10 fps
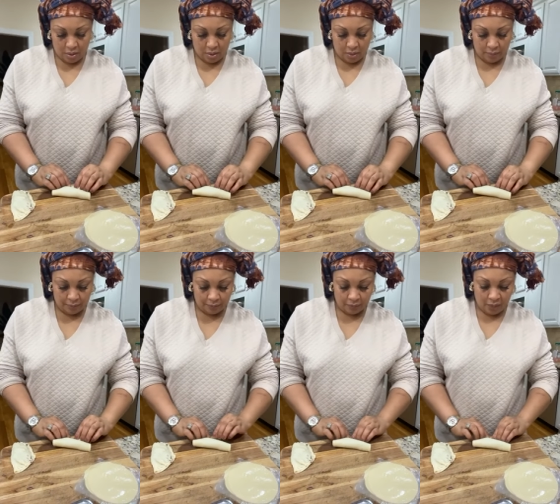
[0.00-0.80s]
Close it.
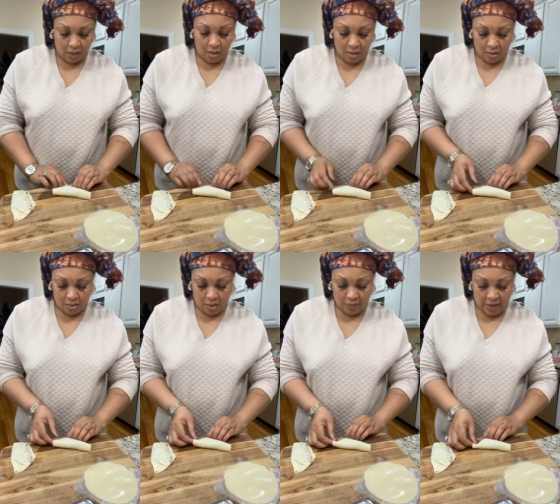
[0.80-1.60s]

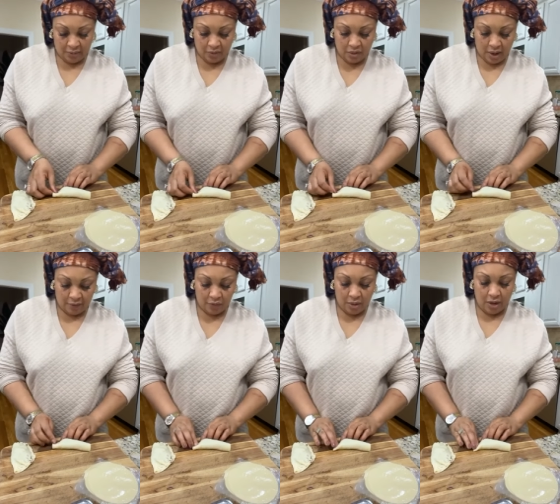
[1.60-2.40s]

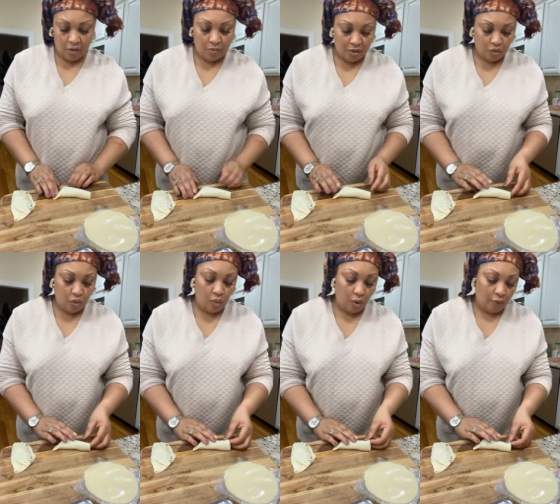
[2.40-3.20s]
Sometimes you have to let your
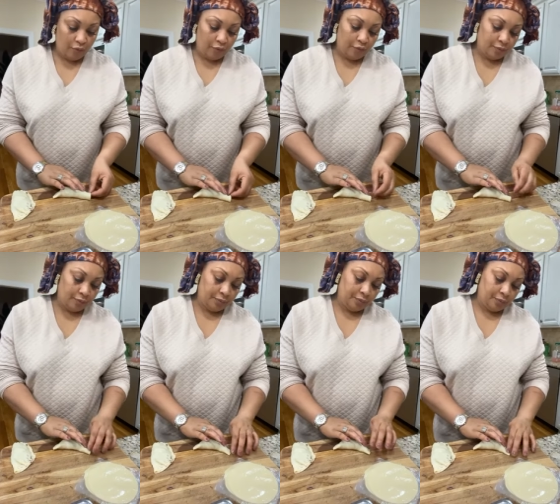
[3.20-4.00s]
meat cool
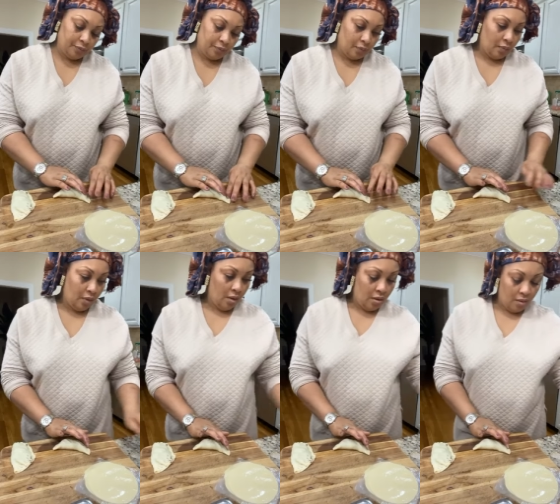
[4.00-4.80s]
off
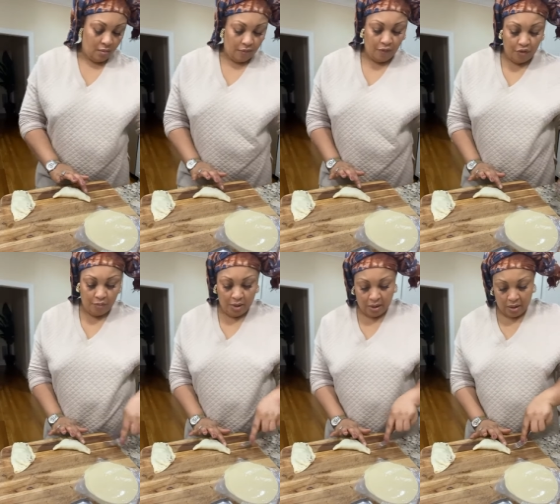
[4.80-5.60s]

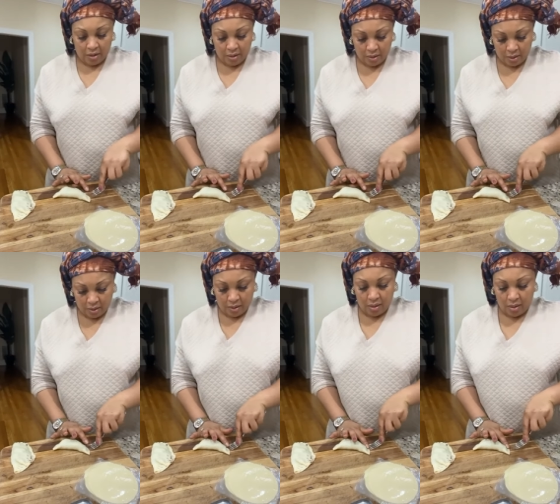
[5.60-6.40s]
before you make
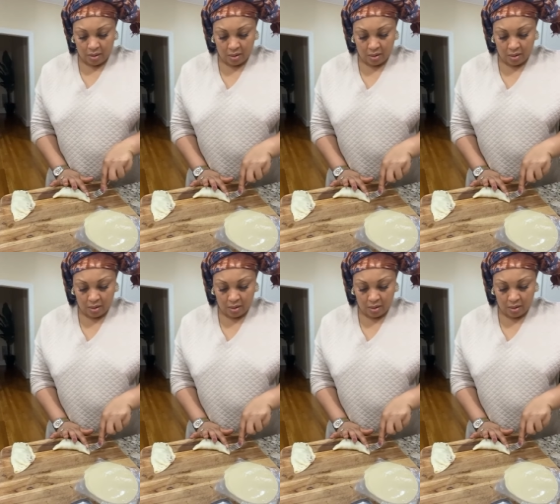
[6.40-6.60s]
it.